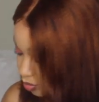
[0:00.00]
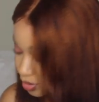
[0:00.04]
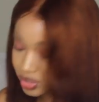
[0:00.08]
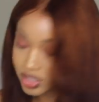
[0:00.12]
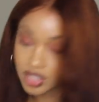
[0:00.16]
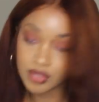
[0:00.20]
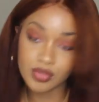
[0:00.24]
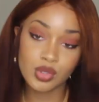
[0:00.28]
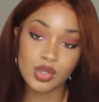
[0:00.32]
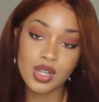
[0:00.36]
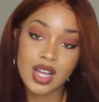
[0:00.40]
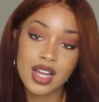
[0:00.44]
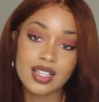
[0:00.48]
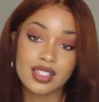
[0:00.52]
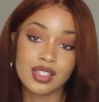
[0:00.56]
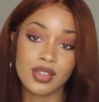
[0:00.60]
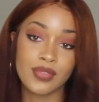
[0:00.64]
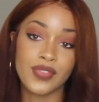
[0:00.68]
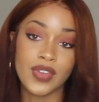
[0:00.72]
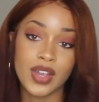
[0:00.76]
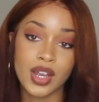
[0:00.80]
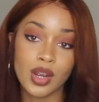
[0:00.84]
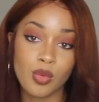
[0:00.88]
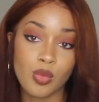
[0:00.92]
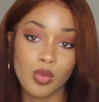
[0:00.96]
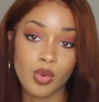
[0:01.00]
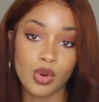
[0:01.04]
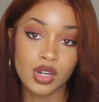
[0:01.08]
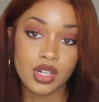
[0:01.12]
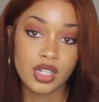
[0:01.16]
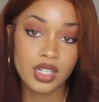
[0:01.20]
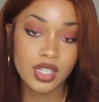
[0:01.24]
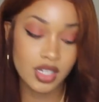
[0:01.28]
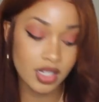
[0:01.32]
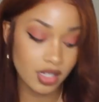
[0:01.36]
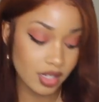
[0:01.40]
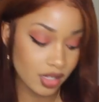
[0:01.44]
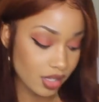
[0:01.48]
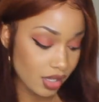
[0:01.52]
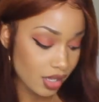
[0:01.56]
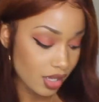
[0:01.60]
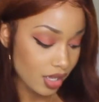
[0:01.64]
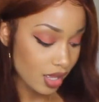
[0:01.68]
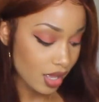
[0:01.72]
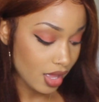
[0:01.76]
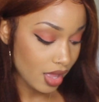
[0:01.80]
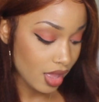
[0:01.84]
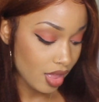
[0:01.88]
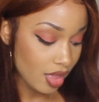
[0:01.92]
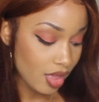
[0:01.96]
want to give you guys a fair warning.
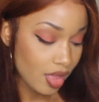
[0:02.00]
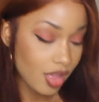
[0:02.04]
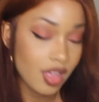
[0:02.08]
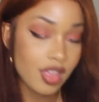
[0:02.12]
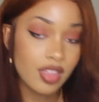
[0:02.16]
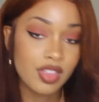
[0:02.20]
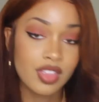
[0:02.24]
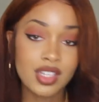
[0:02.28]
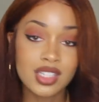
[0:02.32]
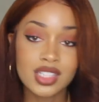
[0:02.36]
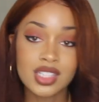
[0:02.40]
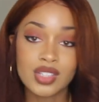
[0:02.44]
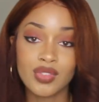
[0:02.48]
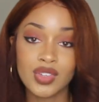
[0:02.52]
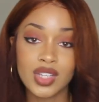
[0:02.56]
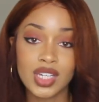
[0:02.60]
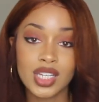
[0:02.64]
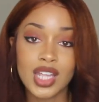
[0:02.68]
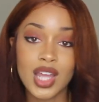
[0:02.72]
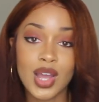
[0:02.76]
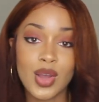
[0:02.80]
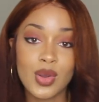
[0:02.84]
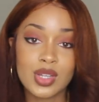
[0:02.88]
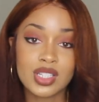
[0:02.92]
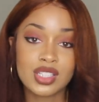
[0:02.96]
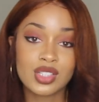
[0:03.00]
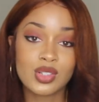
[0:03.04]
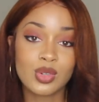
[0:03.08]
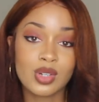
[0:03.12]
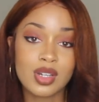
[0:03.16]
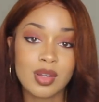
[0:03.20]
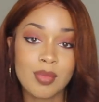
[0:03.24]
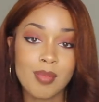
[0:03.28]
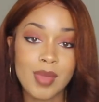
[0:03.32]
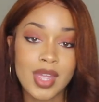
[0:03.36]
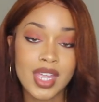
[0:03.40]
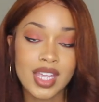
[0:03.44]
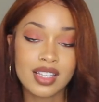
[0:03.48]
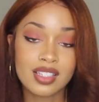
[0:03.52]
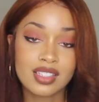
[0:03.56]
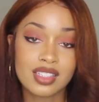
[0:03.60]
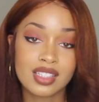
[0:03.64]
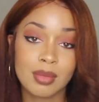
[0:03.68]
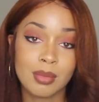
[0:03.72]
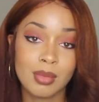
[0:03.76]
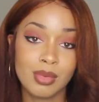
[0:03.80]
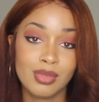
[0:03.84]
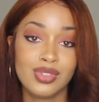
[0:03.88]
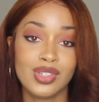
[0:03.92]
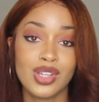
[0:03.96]
This video is going to make
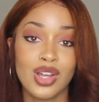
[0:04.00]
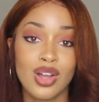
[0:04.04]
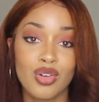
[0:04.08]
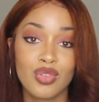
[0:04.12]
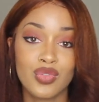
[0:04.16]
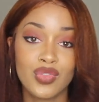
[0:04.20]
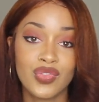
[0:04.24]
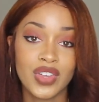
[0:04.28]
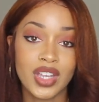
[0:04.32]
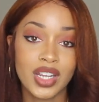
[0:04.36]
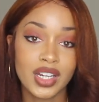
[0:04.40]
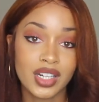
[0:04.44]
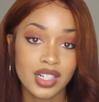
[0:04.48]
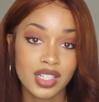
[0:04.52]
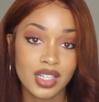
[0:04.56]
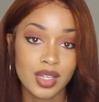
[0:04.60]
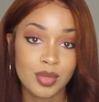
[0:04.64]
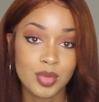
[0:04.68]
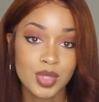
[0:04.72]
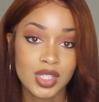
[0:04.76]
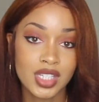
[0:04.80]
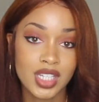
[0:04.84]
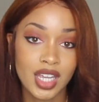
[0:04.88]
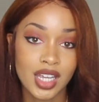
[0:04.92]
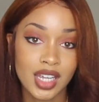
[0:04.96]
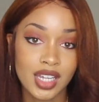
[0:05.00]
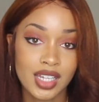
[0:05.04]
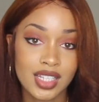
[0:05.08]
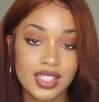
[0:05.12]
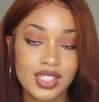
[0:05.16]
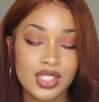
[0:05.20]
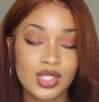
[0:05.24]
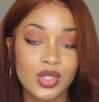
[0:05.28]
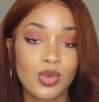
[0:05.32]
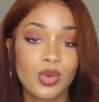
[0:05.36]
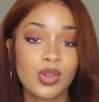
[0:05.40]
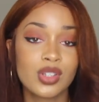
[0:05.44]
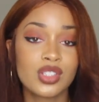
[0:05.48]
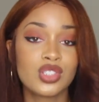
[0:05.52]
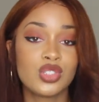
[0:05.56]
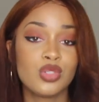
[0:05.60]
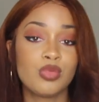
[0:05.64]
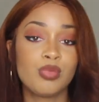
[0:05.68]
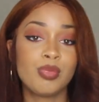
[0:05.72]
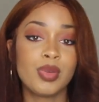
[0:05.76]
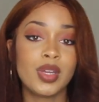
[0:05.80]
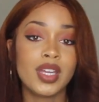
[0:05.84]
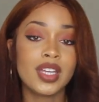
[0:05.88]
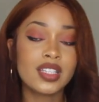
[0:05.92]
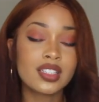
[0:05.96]
some of y'all very upset. It's going to
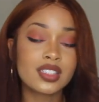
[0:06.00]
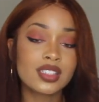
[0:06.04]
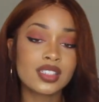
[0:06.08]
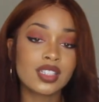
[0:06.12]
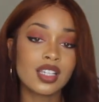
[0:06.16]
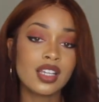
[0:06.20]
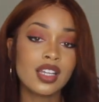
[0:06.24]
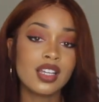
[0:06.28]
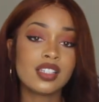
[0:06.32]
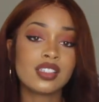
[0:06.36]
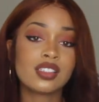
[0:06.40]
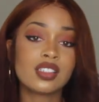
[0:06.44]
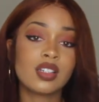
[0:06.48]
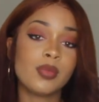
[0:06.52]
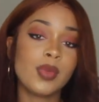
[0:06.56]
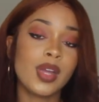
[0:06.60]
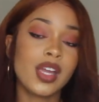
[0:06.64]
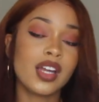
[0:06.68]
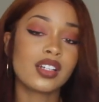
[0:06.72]
piss some